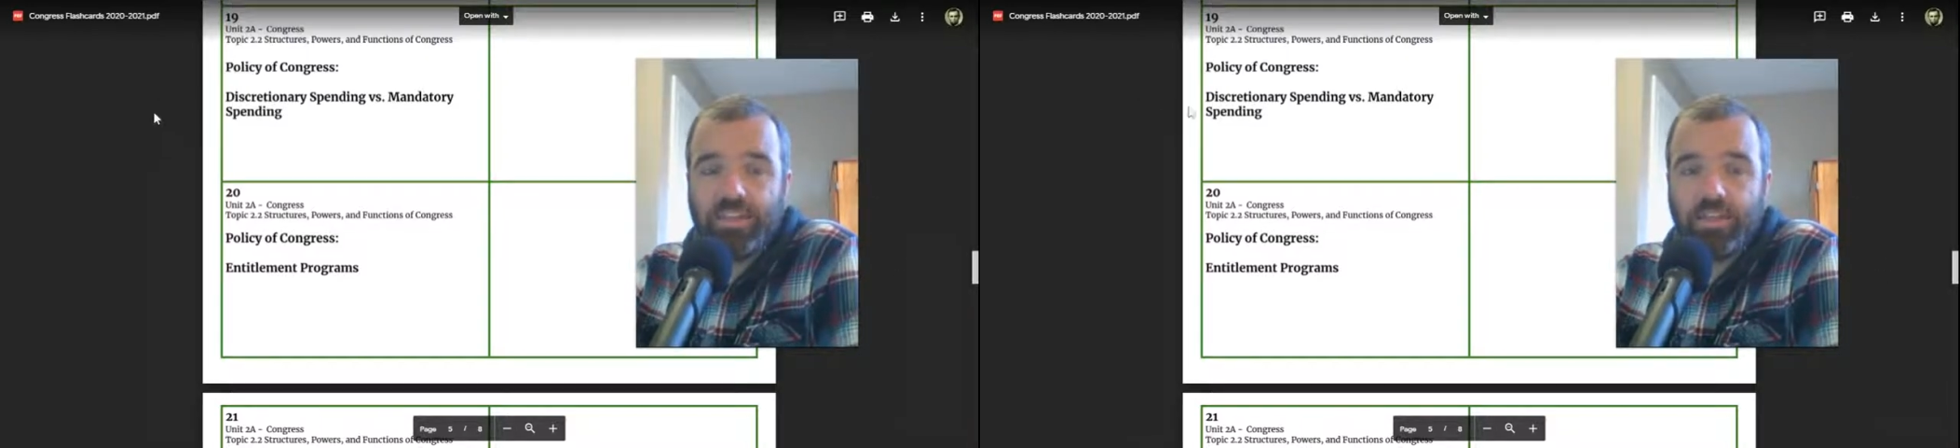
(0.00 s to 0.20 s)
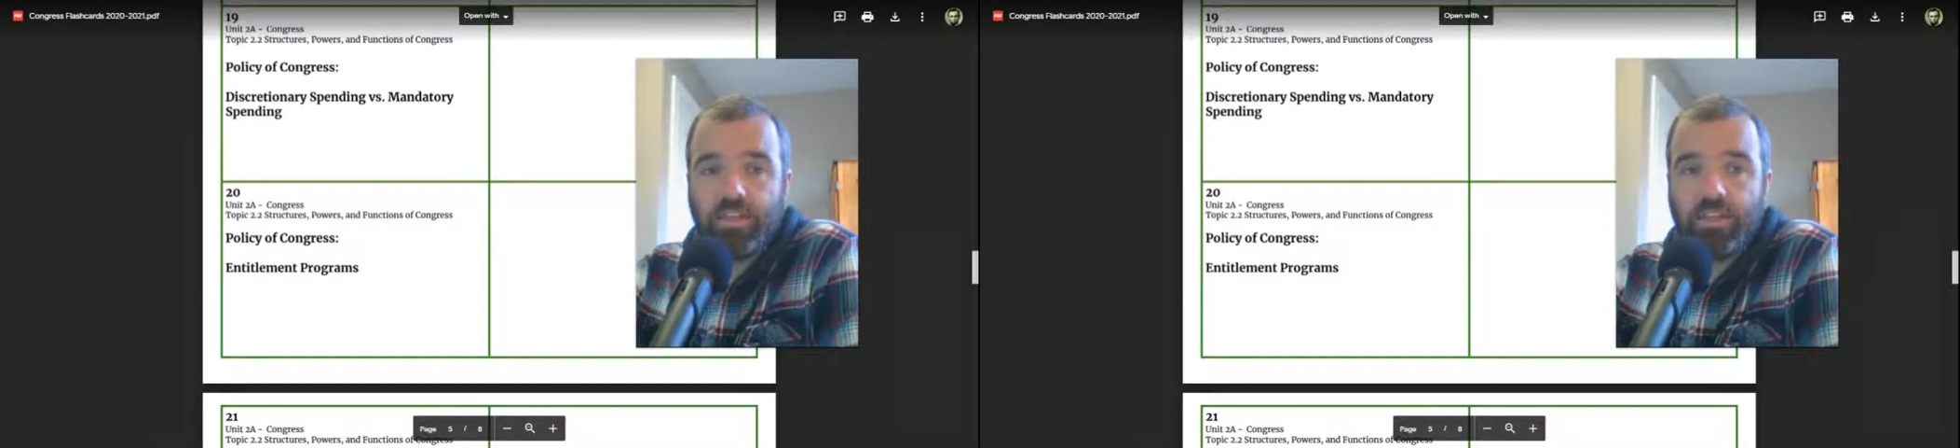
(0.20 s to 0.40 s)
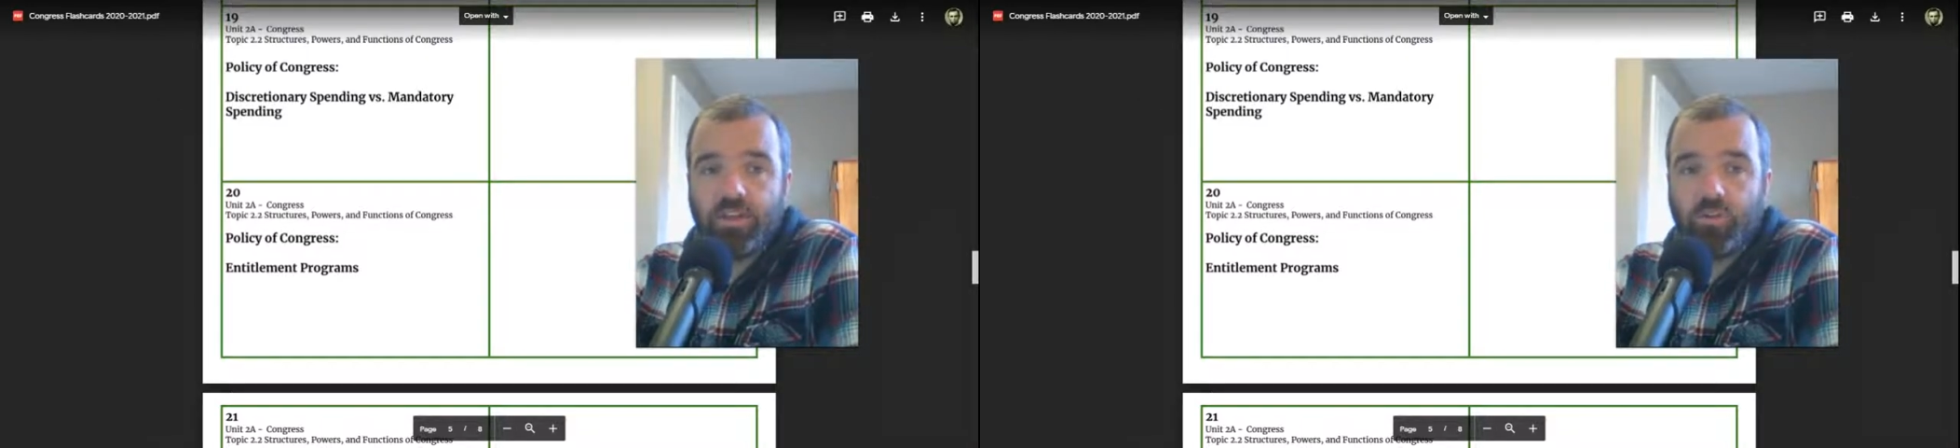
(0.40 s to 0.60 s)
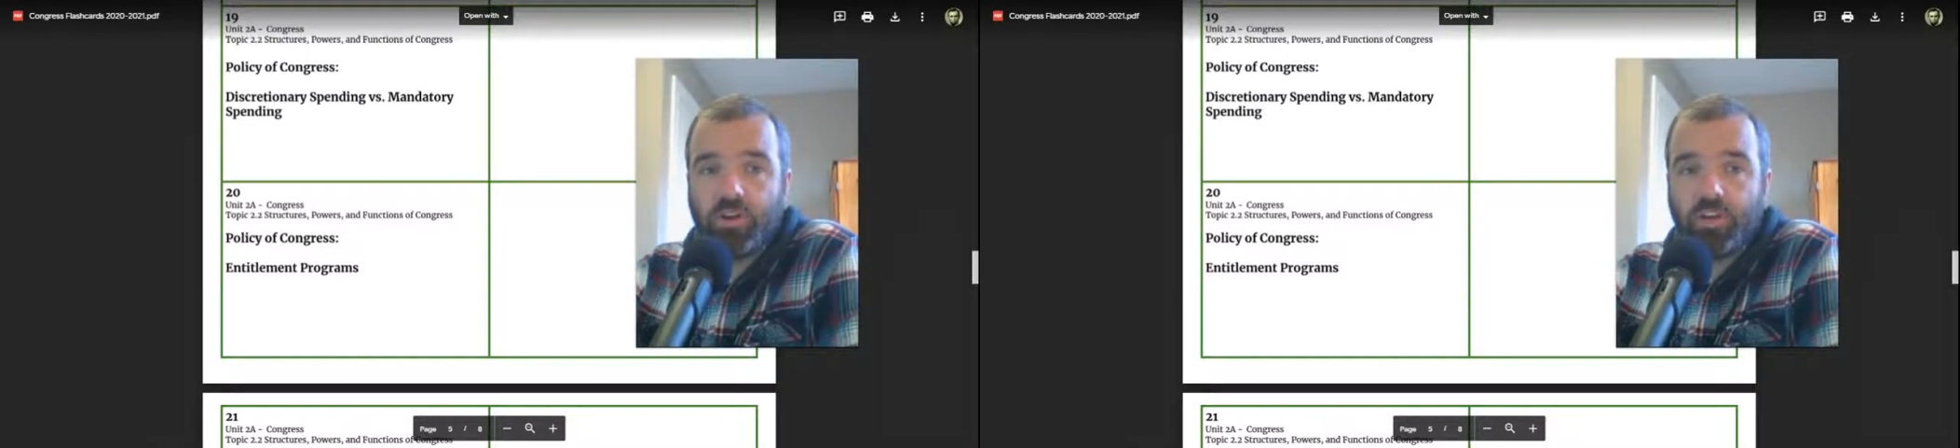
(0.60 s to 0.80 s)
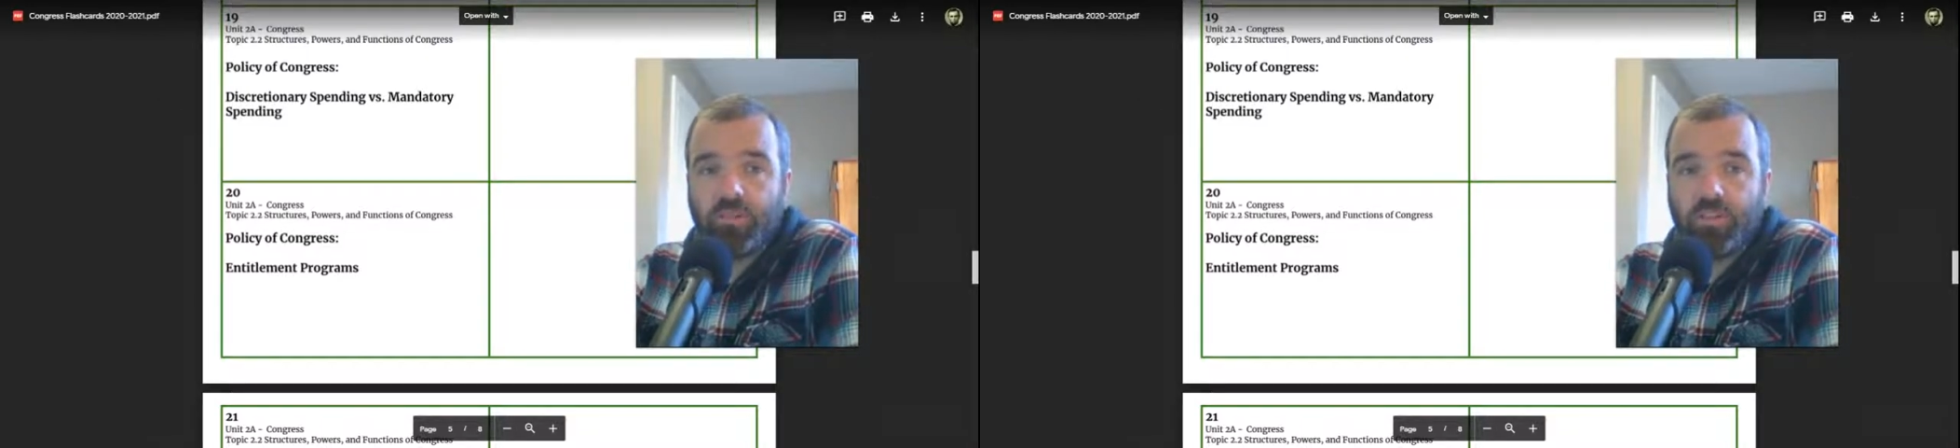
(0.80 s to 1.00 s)
and here we're
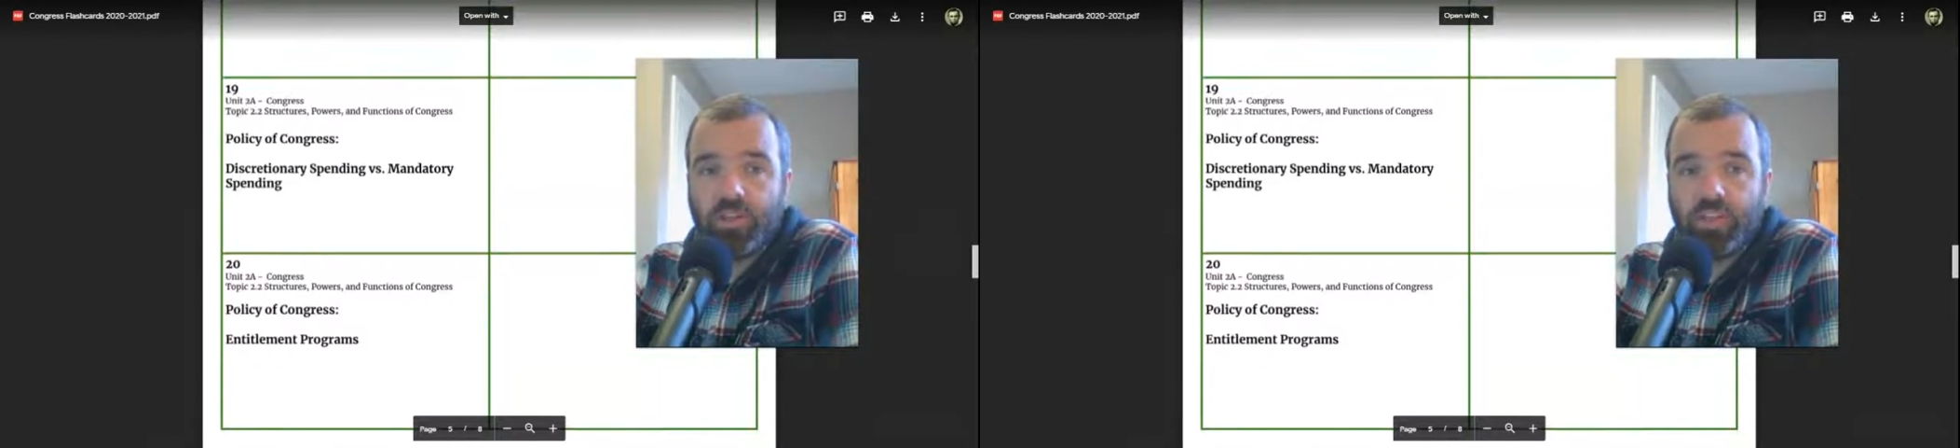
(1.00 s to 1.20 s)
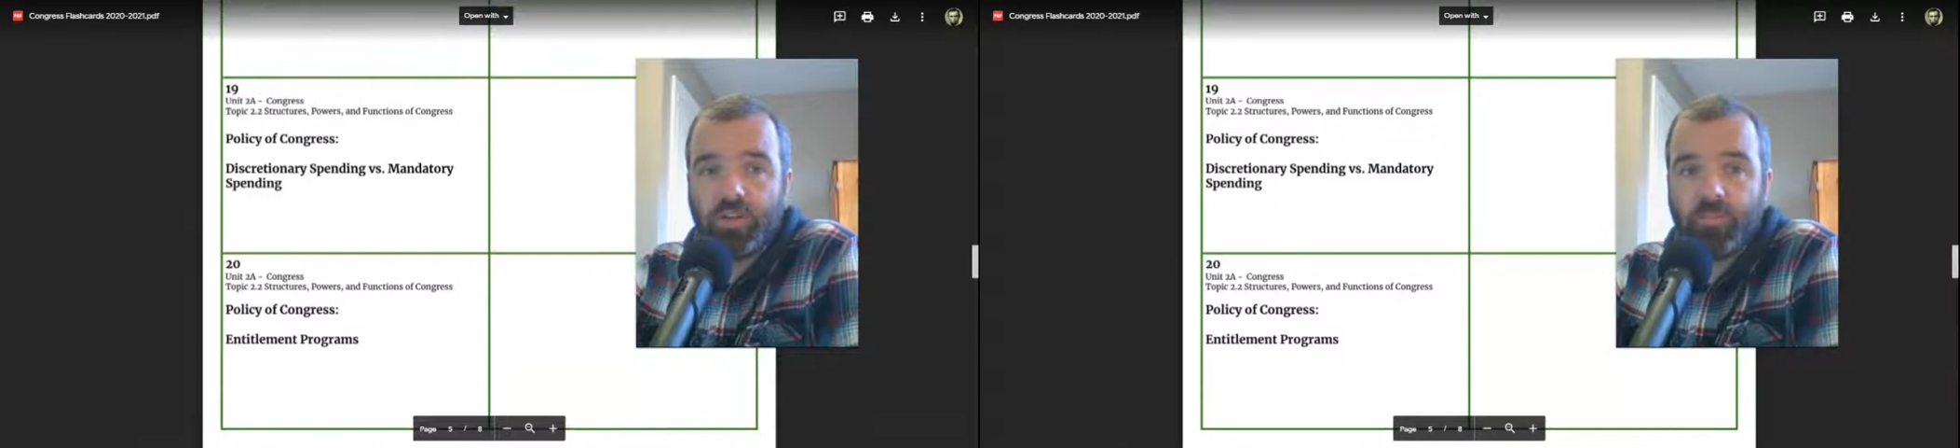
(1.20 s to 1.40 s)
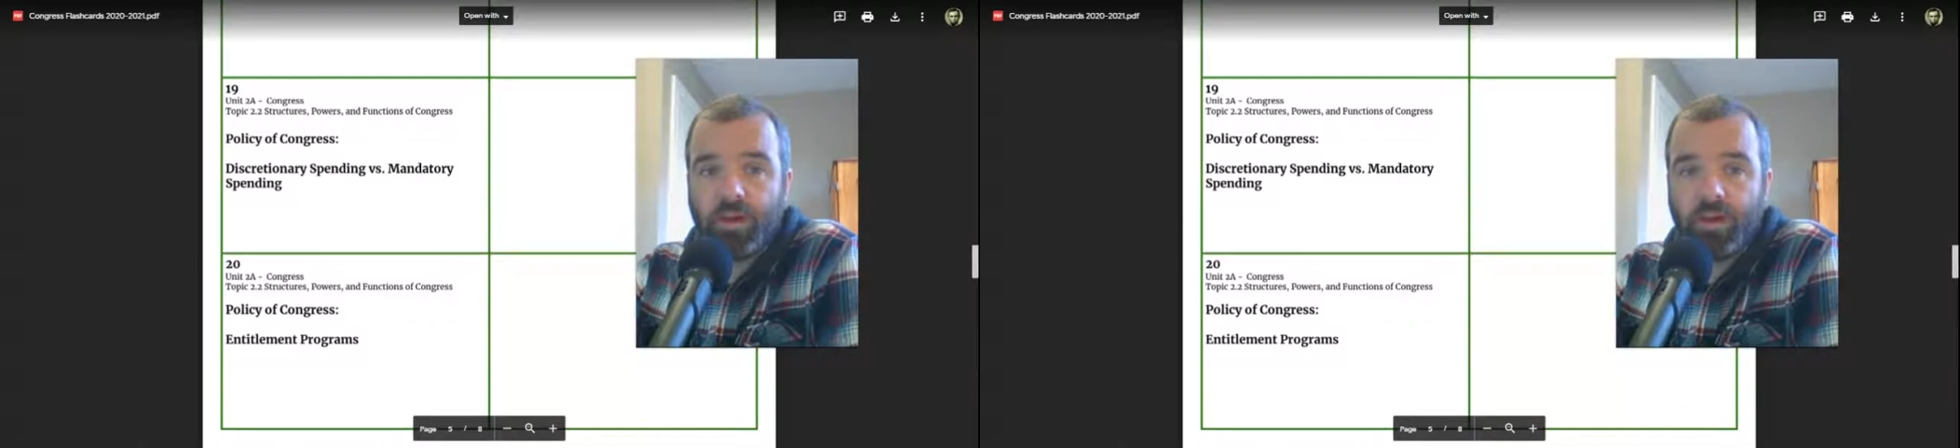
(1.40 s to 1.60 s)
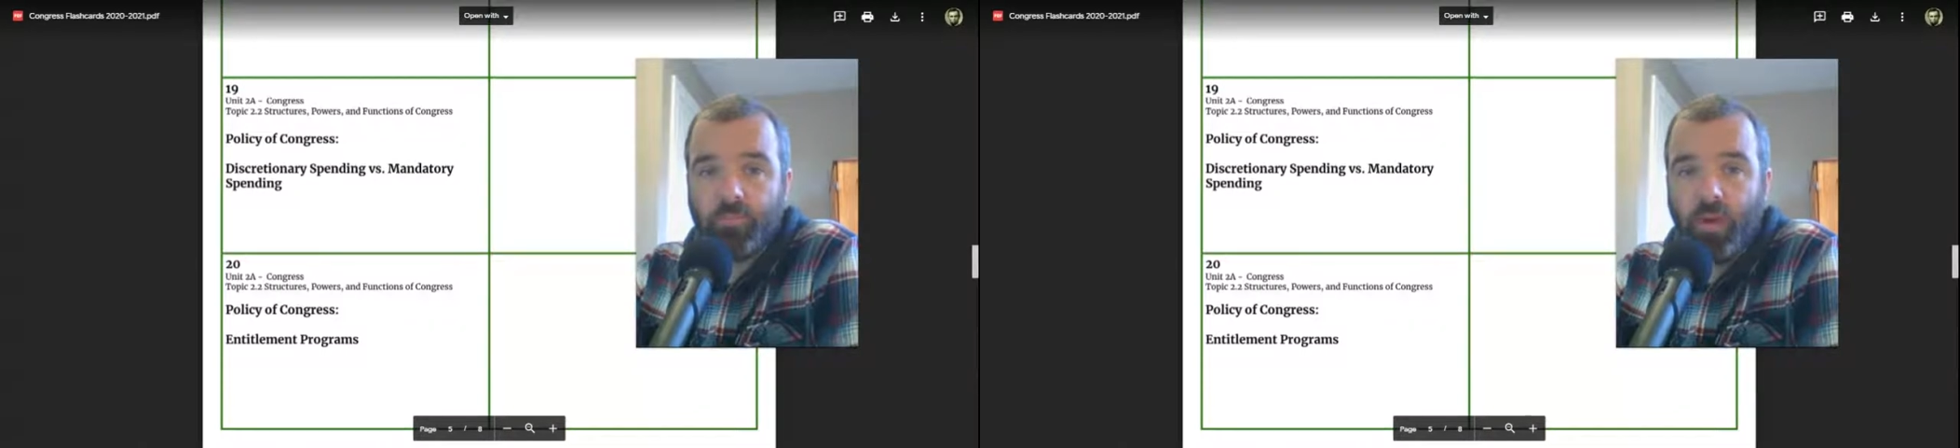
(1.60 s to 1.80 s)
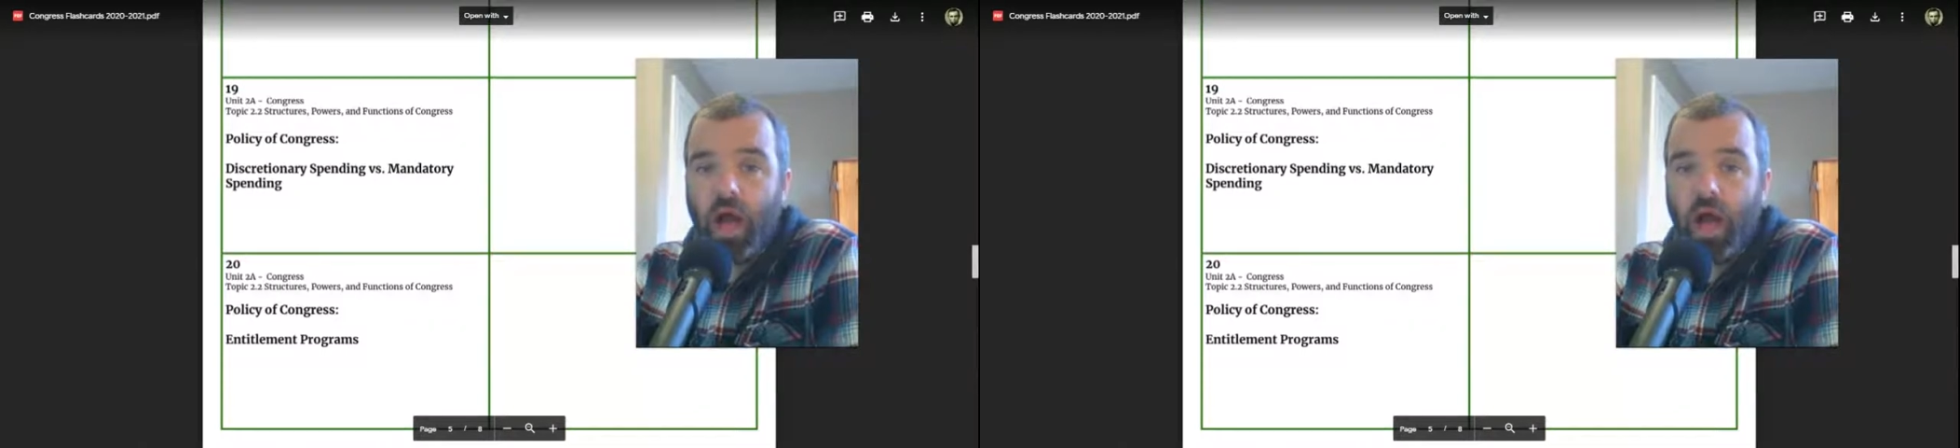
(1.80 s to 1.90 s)
going to be talking about